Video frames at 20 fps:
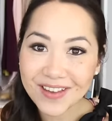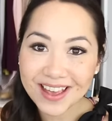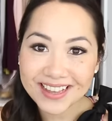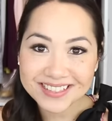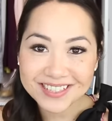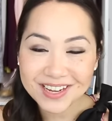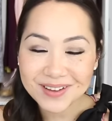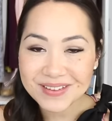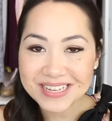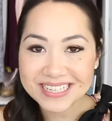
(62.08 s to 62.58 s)

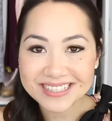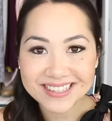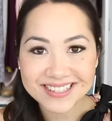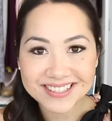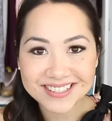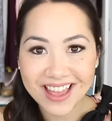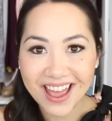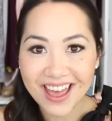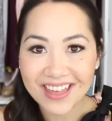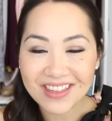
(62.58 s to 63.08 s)
first up is a
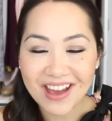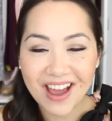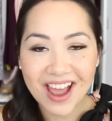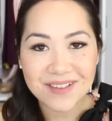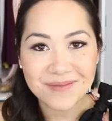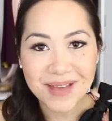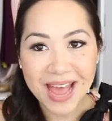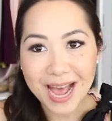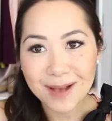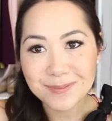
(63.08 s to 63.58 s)
skirt that
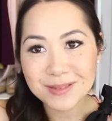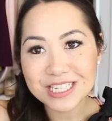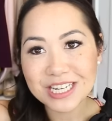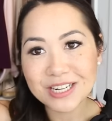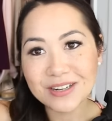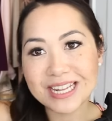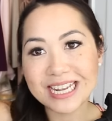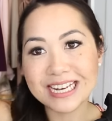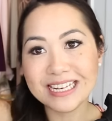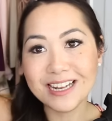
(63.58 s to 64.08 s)
I'm
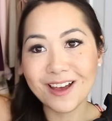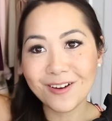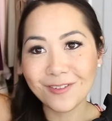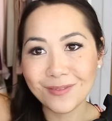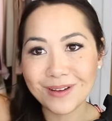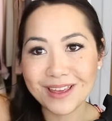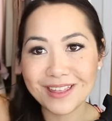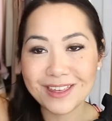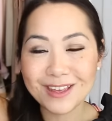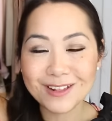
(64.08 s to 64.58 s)
absolutely in
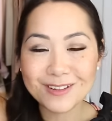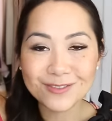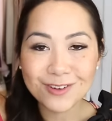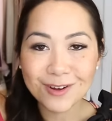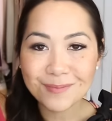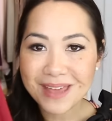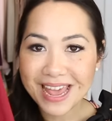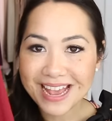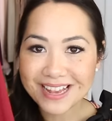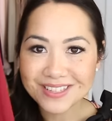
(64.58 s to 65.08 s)
love with. It's
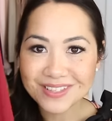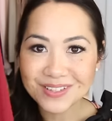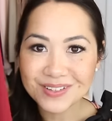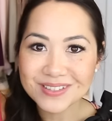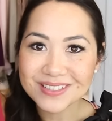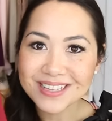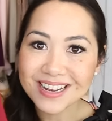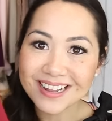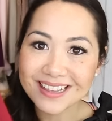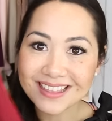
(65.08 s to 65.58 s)
from
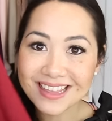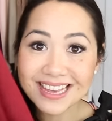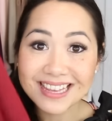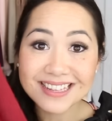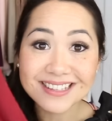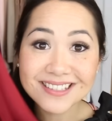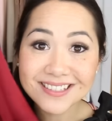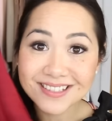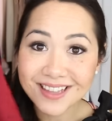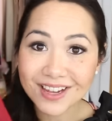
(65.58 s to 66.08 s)
ASOS and I think
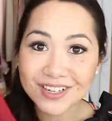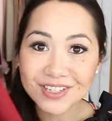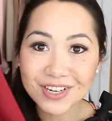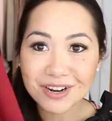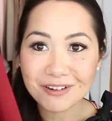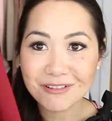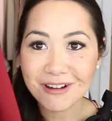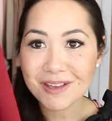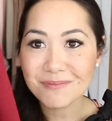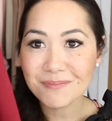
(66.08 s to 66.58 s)
it's such
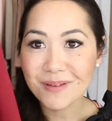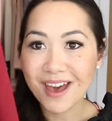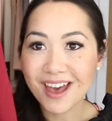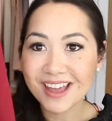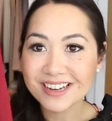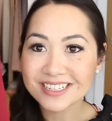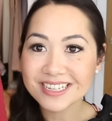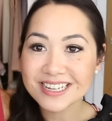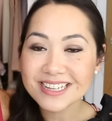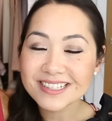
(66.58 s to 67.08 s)
a great
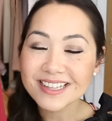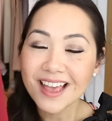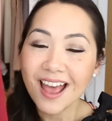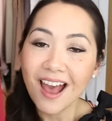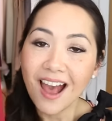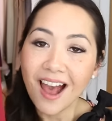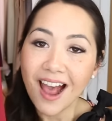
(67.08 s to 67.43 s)
purchase.